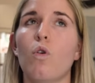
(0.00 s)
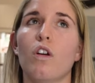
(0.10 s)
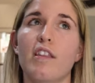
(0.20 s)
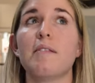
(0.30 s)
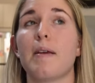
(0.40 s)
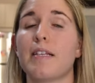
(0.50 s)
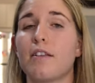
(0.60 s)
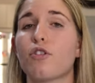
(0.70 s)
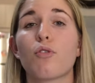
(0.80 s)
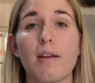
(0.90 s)
or this makes
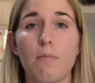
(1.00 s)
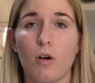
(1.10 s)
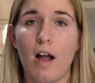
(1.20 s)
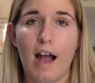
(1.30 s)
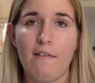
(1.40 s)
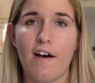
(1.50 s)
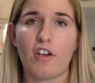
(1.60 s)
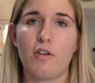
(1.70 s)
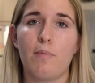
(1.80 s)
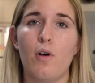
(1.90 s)
the treat more high
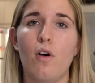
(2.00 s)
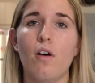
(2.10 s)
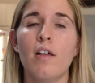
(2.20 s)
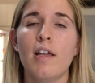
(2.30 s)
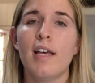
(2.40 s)
valuable,